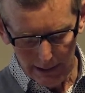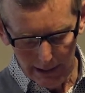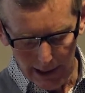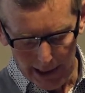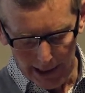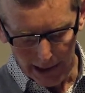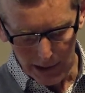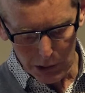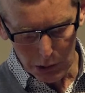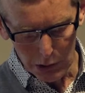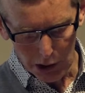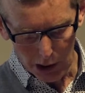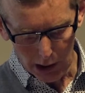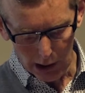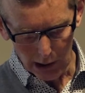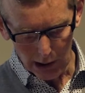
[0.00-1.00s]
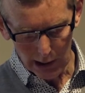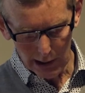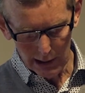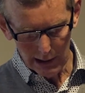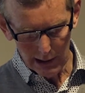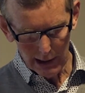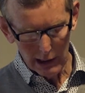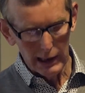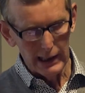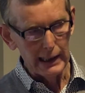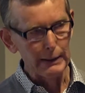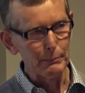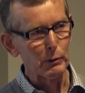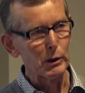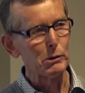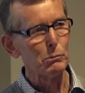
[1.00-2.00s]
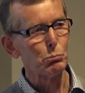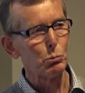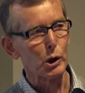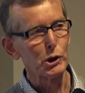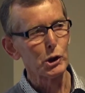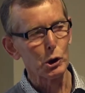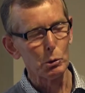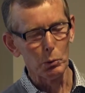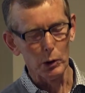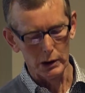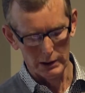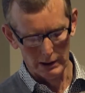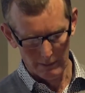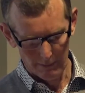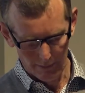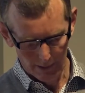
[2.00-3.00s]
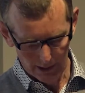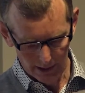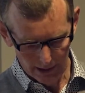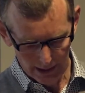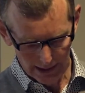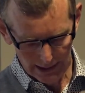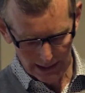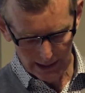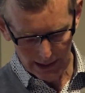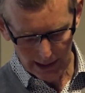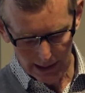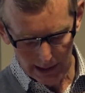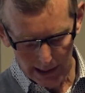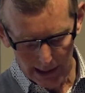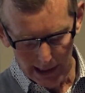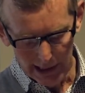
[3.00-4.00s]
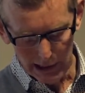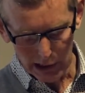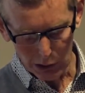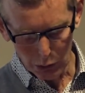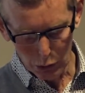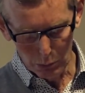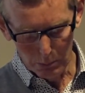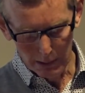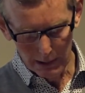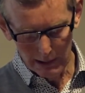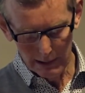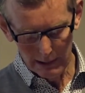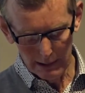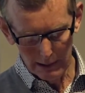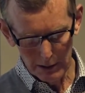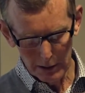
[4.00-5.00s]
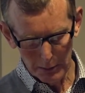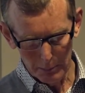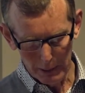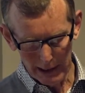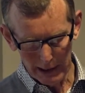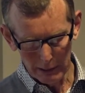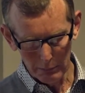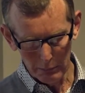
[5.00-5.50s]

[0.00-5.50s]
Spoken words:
hard to talk, even one-to-one. In a group, speaking